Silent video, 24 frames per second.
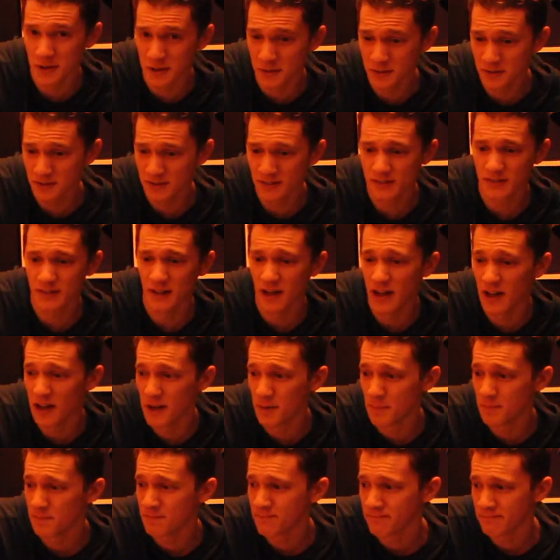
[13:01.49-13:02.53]
news,
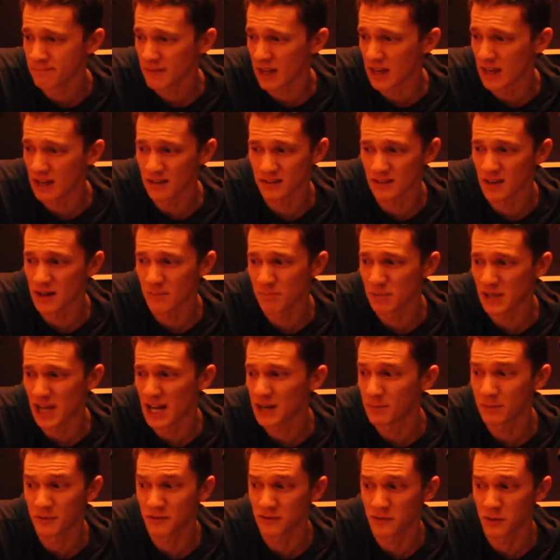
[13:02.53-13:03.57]
um, I saw
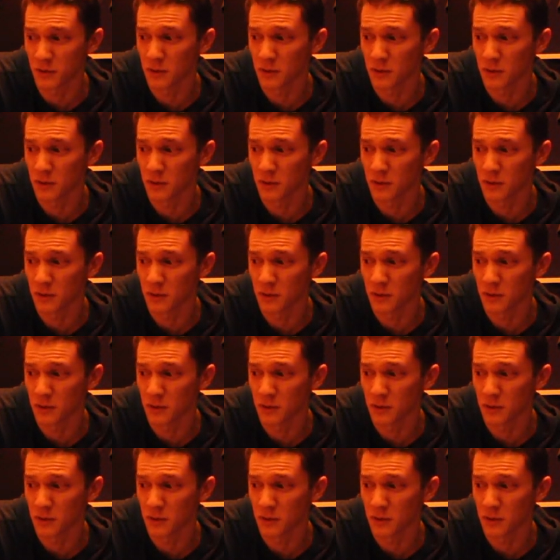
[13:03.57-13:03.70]
Platypus